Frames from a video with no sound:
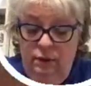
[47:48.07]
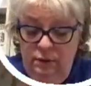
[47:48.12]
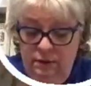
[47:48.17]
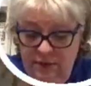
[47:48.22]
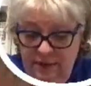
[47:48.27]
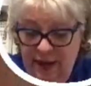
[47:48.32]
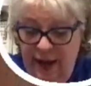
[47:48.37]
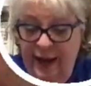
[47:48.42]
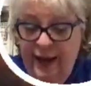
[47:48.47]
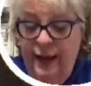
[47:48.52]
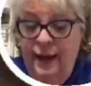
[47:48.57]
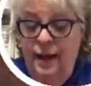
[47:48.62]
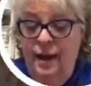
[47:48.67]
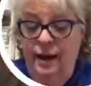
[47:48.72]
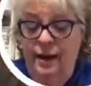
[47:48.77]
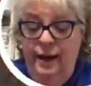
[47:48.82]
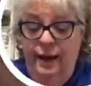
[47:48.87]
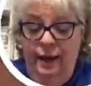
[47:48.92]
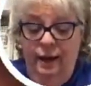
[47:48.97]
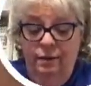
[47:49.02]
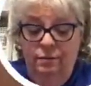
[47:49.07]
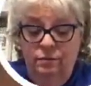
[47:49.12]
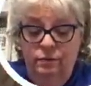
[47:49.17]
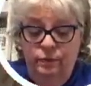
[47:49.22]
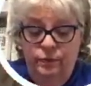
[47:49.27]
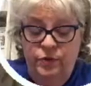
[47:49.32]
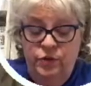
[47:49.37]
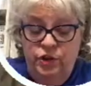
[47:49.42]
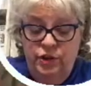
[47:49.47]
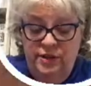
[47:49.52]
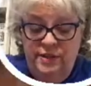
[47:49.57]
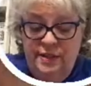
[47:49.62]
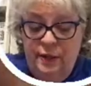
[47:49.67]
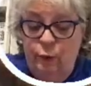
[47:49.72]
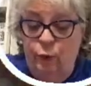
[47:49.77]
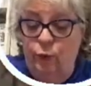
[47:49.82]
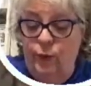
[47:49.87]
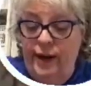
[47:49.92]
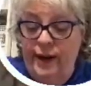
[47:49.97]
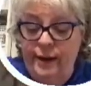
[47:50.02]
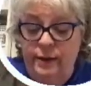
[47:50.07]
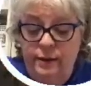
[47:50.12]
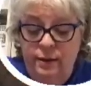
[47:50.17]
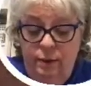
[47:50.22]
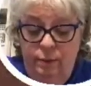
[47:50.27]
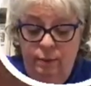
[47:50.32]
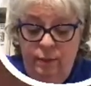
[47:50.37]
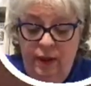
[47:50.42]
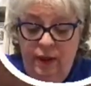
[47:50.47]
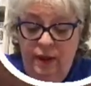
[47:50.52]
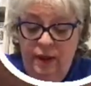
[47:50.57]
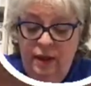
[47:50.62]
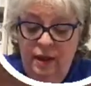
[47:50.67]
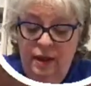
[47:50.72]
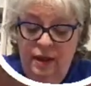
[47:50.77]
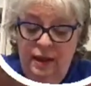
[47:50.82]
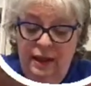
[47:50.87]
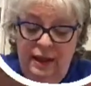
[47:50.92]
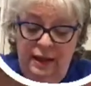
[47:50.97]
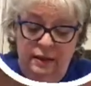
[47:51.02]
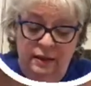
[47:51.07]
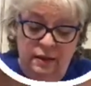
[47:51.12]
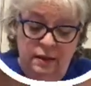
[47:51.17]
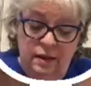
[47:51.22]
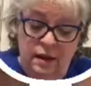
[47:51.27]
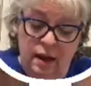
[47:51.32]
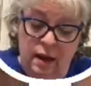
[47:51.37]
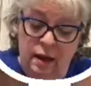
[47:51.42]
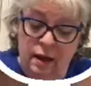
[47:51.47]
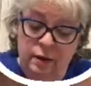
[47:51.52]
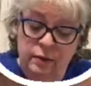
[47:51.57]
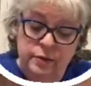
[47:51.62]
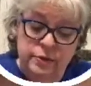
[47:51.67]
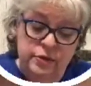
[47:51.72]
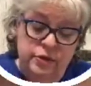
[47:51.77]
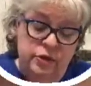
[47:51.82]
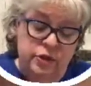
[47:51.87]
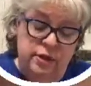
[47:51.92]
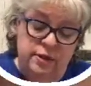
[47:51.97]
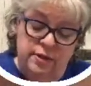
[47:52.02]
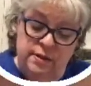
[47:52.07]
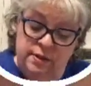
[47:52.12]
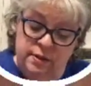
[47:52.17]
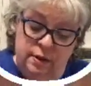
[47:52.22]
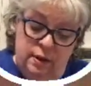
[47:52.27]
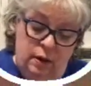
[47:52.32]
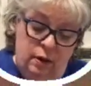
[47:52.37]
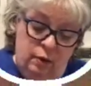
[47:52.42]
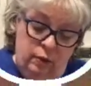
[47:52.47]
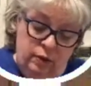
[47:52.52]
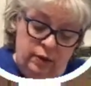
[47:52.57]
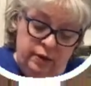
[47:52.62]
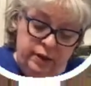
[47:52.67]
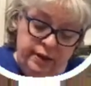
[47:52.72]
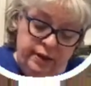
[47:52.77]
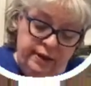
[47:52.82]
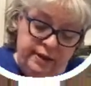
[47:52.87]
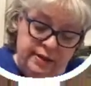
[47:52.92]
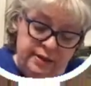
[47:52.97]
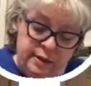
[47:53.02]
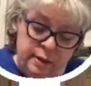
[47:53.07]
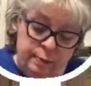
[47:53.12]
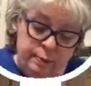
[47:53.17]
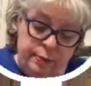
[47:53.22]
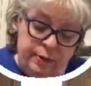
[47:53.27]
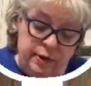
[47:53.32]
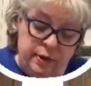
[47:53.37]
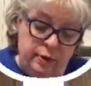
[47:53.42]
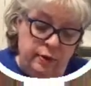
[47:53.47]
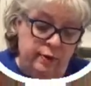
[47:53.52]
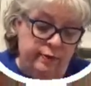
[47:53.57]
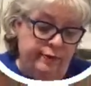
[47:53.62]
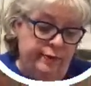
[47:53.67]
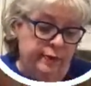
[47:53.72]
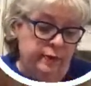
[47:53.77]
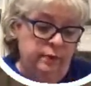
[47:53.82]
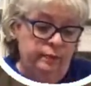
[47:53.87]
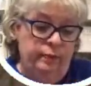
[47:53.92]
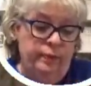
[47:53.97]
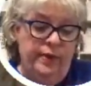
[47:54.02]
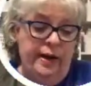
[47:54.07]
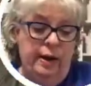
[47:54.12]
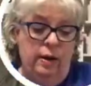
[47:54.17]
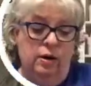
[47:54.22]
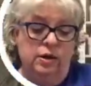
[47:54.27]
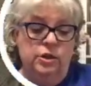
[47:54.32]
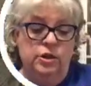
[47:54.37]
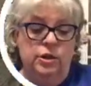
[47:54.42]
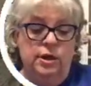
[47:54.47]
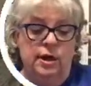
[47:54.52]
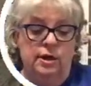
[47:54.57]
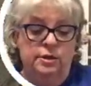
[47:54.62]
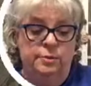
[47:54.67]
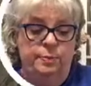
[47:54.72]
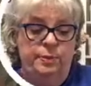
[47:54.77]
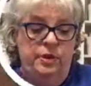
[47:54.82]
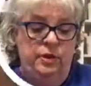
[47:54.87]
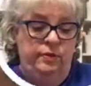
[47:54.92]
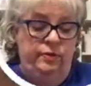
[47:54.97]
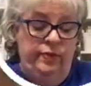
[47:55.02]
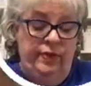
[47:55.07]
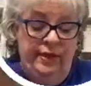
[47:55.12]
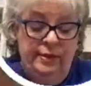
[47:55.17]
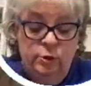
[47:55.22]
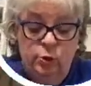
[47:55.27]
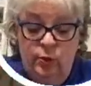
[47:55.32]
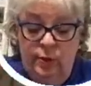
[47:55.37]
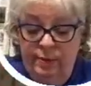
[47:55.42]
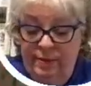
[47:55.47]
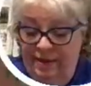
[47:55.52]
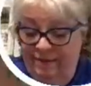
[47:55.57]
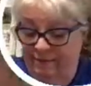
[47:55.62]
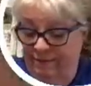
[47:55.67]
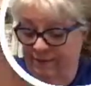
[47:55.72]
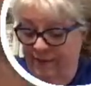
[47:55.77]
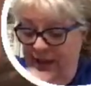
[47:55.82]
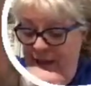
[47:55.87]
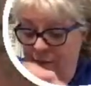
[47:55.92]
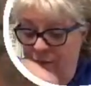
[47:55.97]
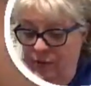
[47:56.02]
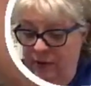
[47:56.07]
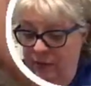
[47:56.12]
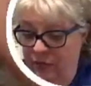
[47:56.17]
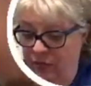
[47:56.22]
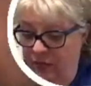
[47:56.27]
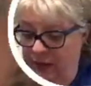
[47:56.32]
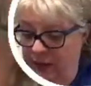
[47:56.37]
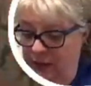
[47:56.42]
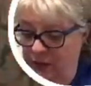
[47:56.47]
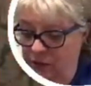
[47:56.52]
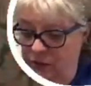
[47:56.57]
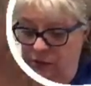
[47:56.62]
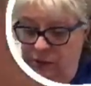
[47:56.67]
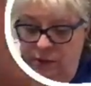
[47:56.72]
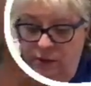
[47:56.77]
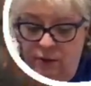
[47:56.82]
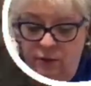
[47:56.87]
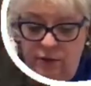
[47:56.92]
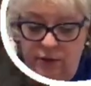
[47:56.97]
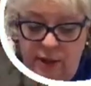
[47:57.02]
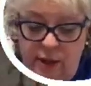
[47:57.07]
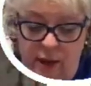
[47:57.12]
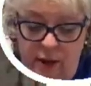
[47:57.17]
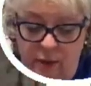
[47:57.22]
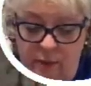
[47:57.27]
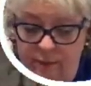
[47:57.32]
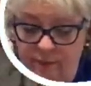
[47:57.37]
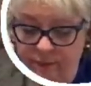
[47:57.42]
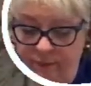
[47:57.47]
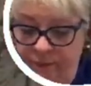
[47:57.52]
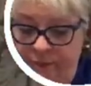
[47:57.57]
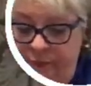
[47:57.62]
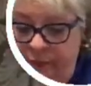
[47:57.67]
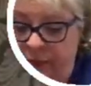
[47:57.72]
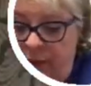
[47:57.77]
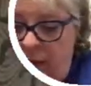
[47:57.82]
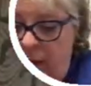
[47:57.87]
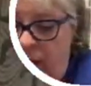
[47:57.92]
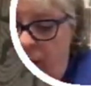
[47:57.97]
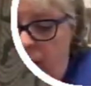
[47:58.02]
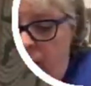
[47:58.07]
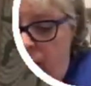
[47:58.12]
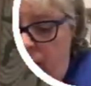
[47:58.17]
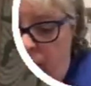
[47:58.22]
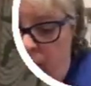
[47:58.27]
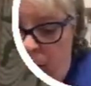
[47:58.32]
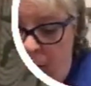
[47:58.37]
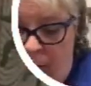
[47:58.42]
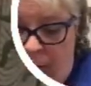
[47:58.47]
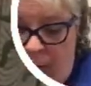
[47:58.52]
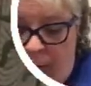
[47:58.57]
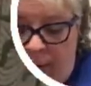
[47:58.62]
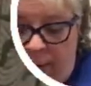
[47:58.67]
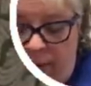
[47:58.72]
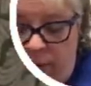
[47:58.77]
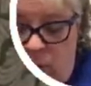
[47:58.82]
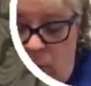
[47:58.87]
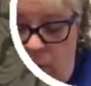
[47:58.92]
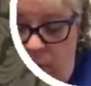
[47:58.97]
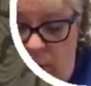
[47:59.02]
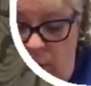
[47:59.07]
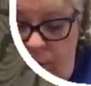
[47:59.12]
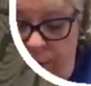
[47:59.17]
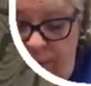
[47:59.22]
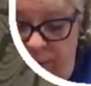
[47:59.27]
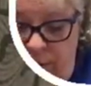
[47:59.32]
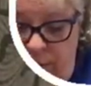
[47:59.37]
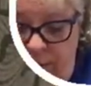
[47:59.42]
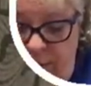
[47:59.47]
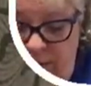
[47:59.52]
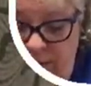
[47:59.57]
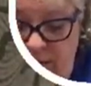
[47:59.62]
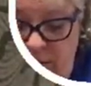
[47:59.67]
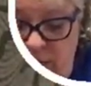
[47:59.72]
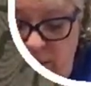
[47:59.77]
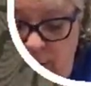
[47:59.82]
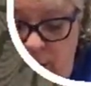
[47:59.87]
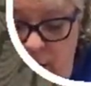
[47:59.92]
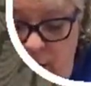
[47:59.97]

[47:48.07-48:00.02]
die cutting just at random, and the colors just, oh goodness, they're beautiful. They are just beautiful. That's one of my favorite things to do, y'all. All right, so we're going to put the pieces of